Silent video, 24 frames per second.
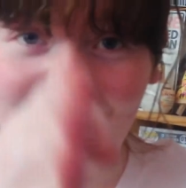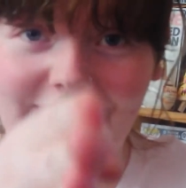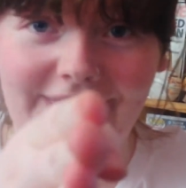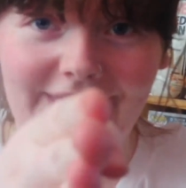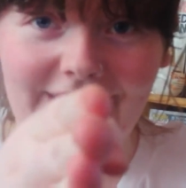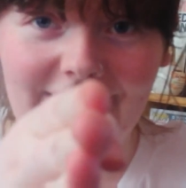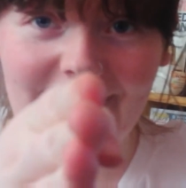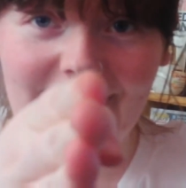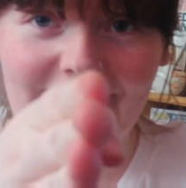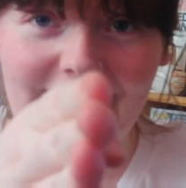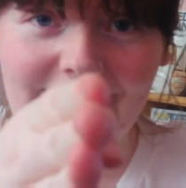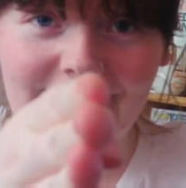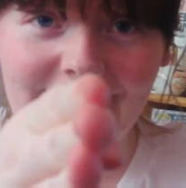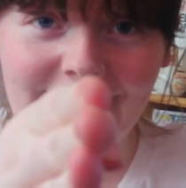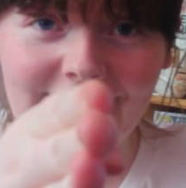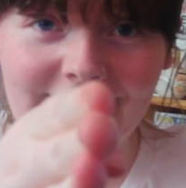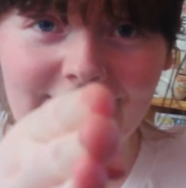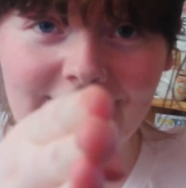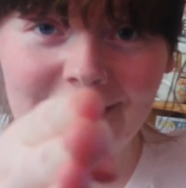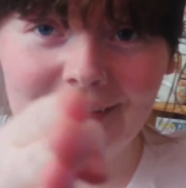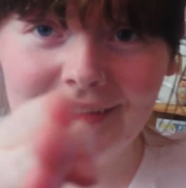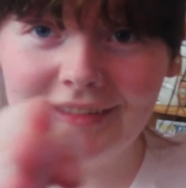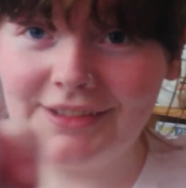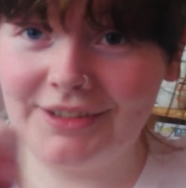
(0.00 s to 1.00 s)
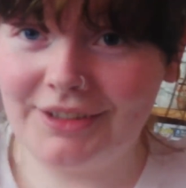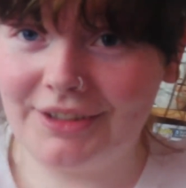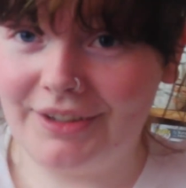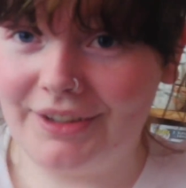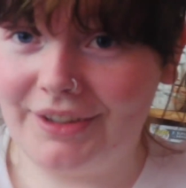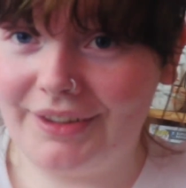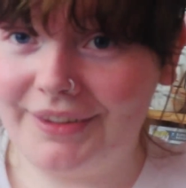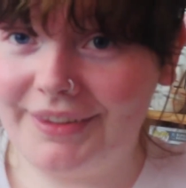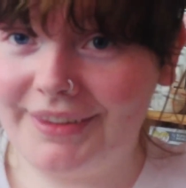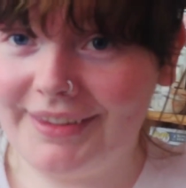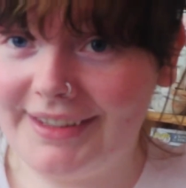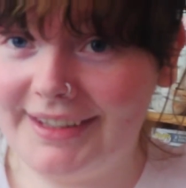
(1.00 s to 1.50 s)
there,
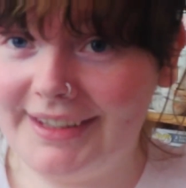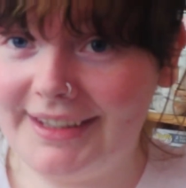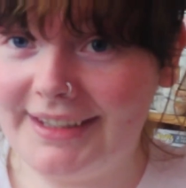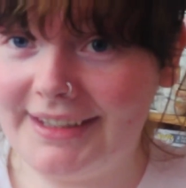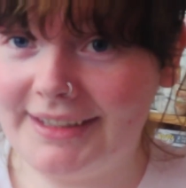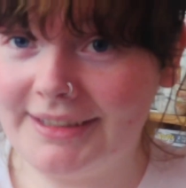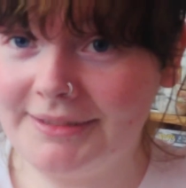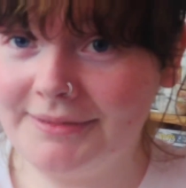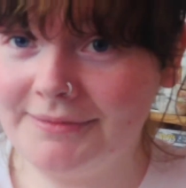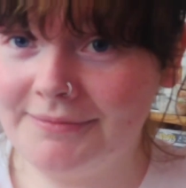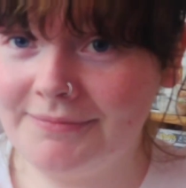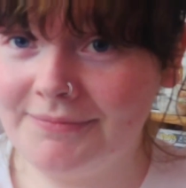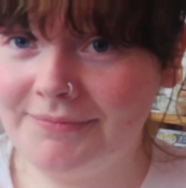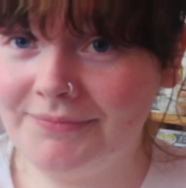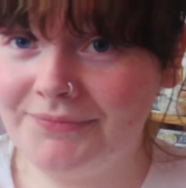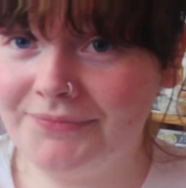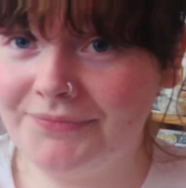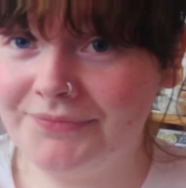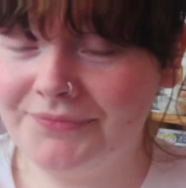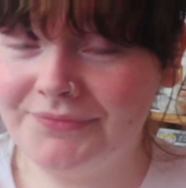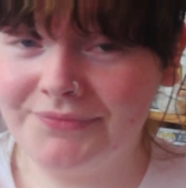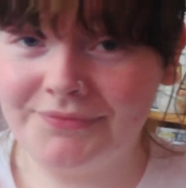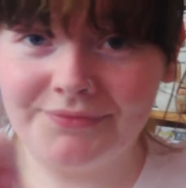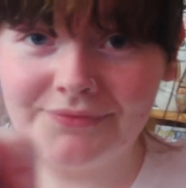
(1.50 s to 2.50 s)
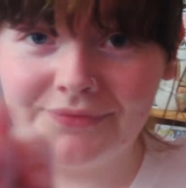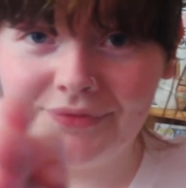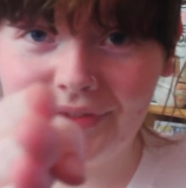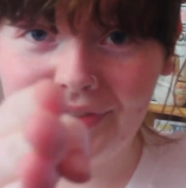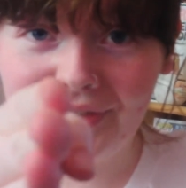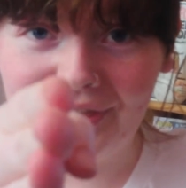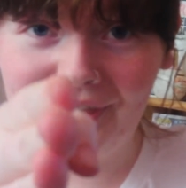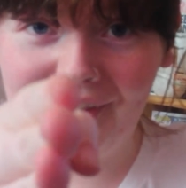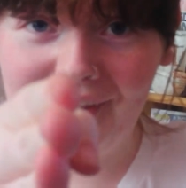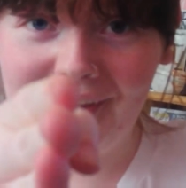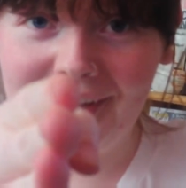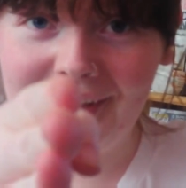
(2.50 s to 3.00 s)
not there,
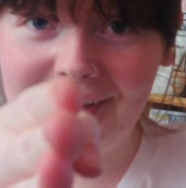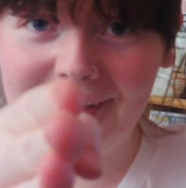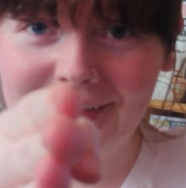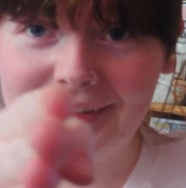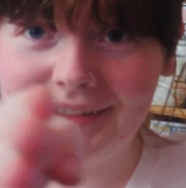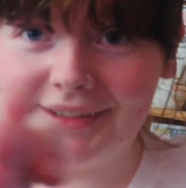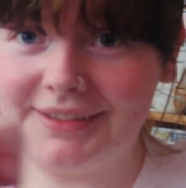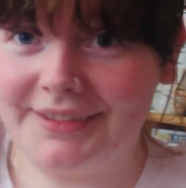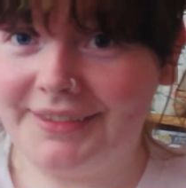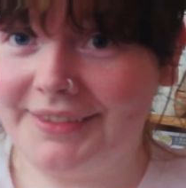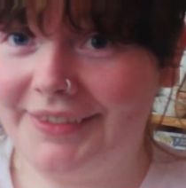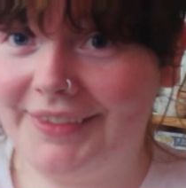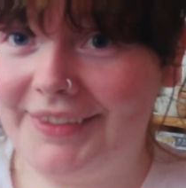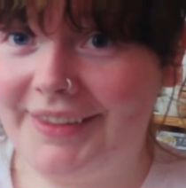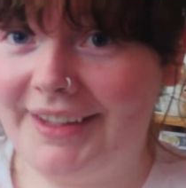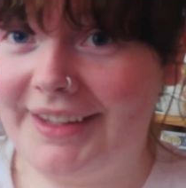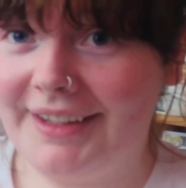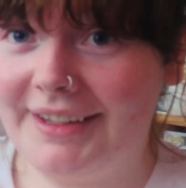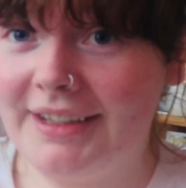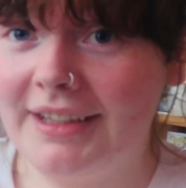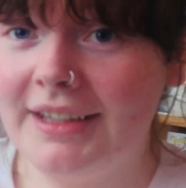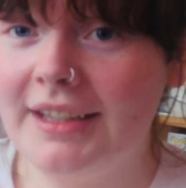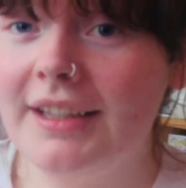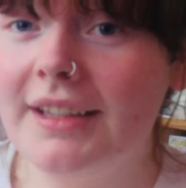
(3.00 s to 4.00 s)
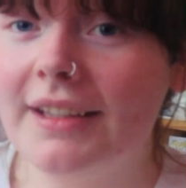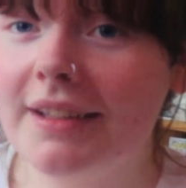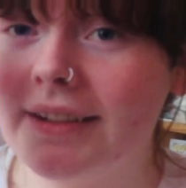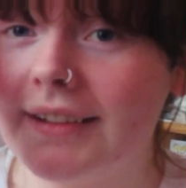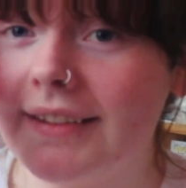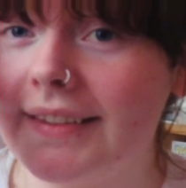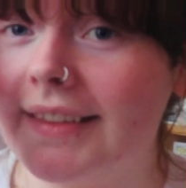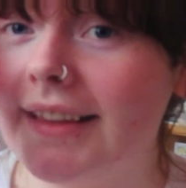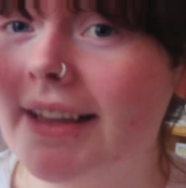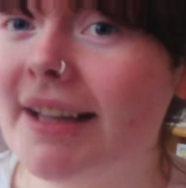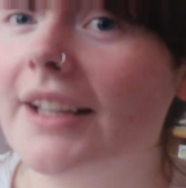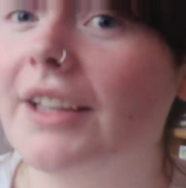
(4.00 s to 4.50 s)
there, and there,
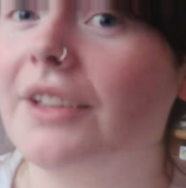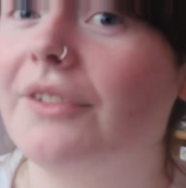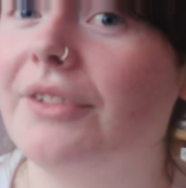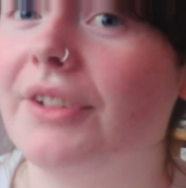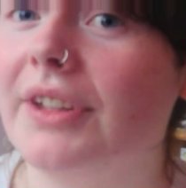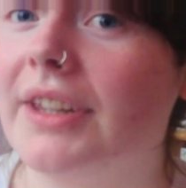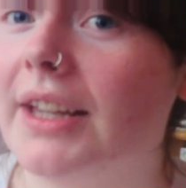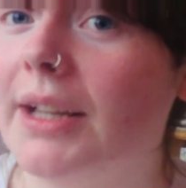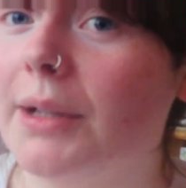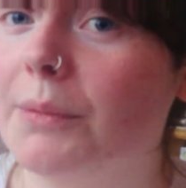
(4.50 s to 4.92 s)
because there you feel like